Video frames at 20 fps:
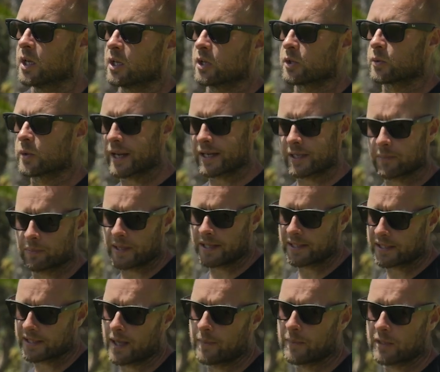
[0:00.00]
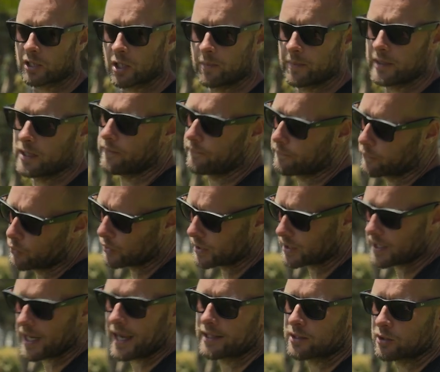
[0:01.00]
So we explain to them it's going to be your front
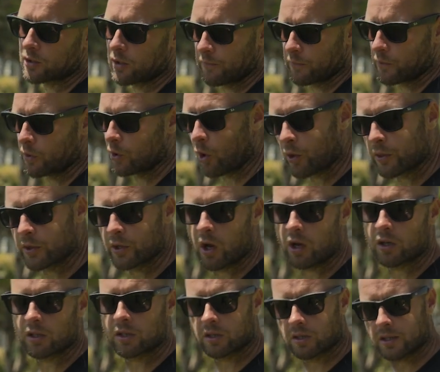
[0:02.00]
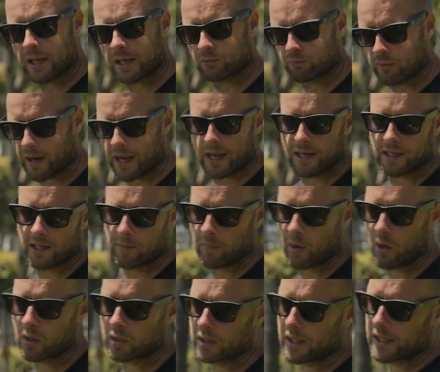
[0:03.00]
side. So for an orthodox / right-handed
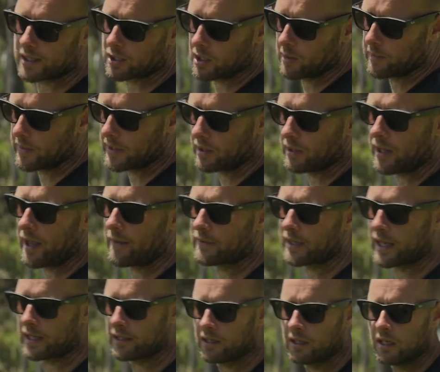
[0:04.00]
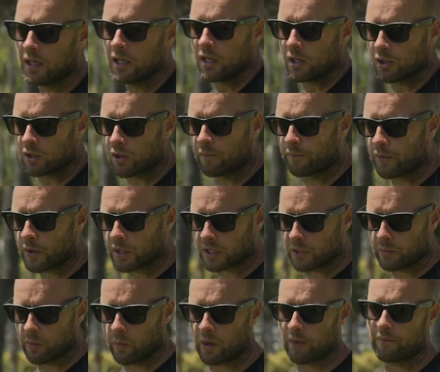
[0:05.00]
boxer, that's going to be the left hand. So first
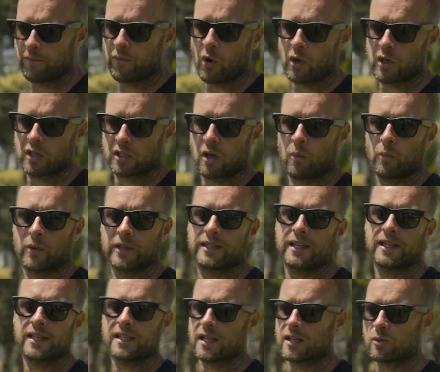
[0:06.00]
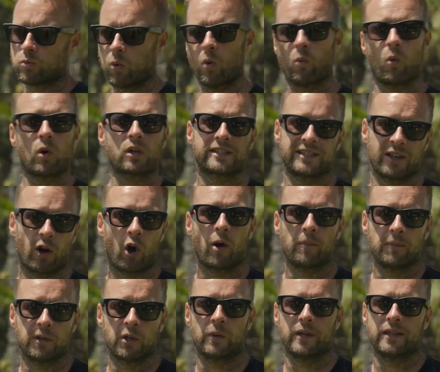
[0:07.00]
thing we want to focus on with this is what's the
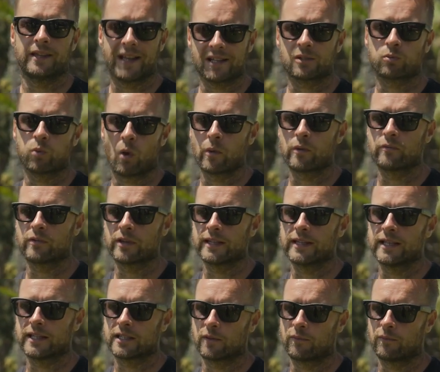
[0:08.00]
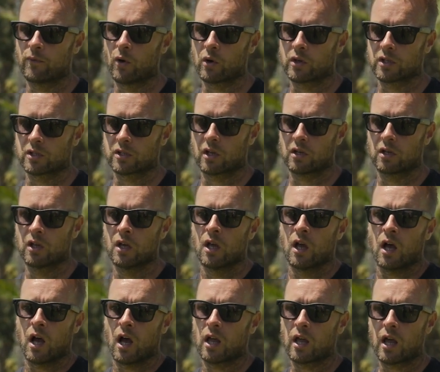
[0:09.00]
arm doing? That's what we really need to focus on.
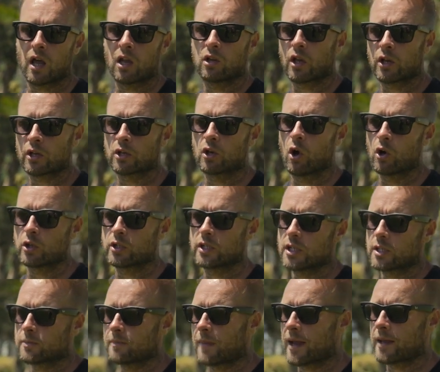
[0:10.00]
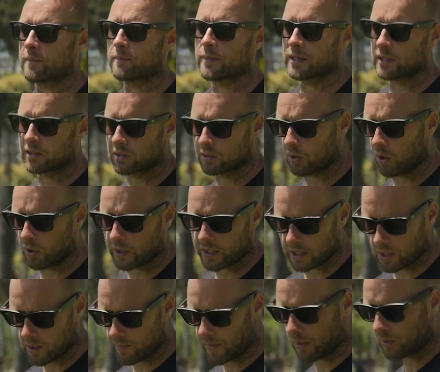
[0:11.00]
A lot of coaches might be
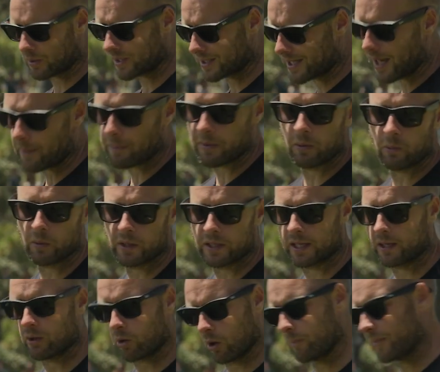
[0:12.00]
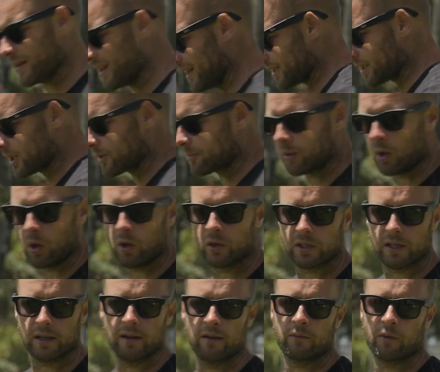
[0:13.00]
talking about stepping with it or being
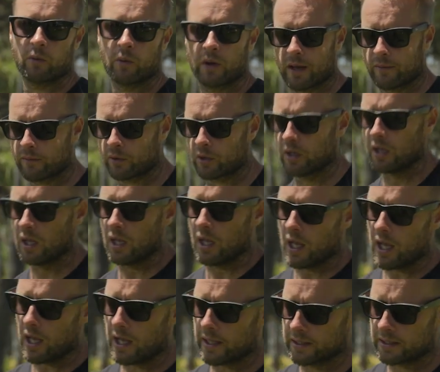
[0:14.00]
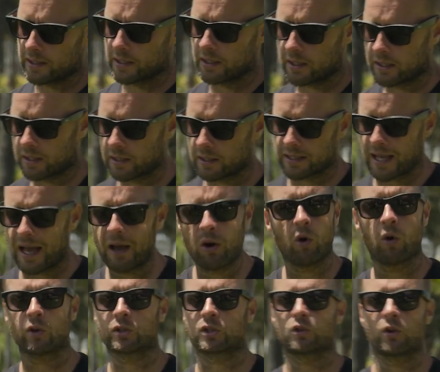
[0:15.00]
explosive or whatever, and that
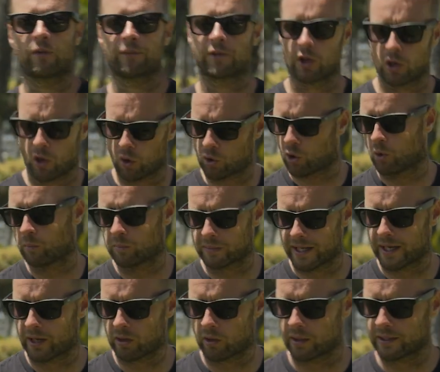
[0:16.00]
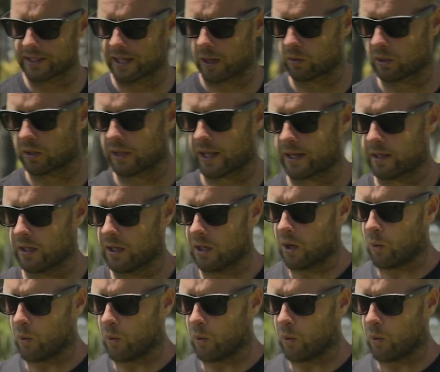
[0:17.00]
stuff can all come later on down the line.